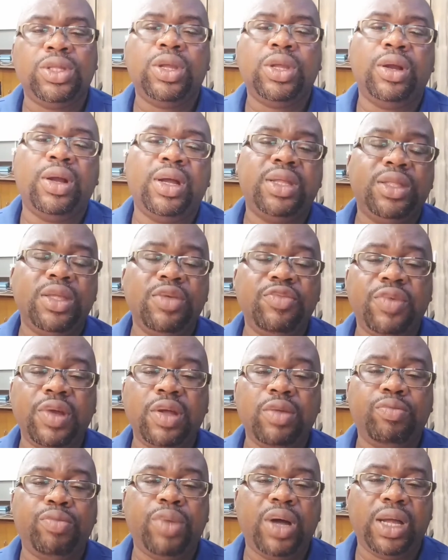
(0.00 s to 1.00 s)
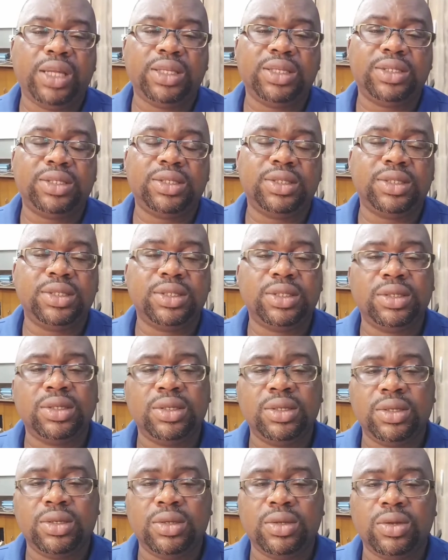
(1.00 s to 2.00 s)
There are different parts
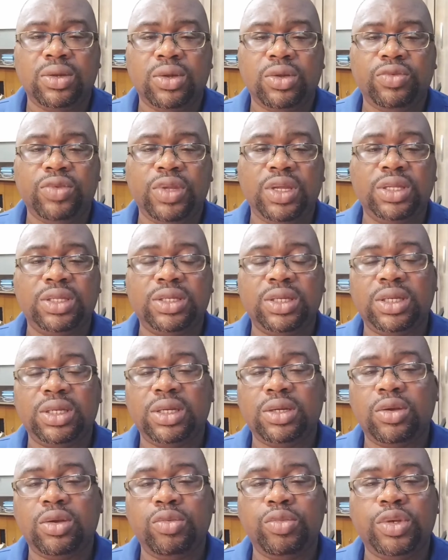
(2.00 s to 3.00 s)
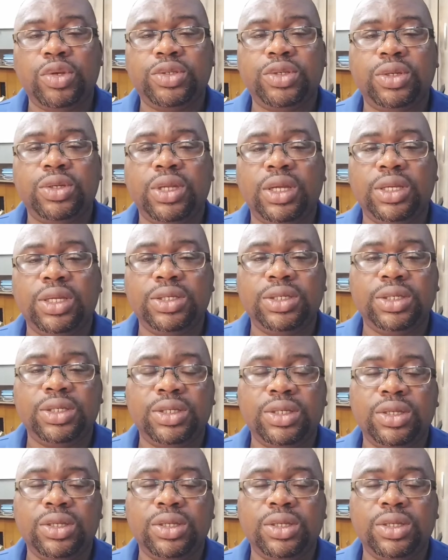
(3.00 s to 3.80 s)
of the internal combustion engine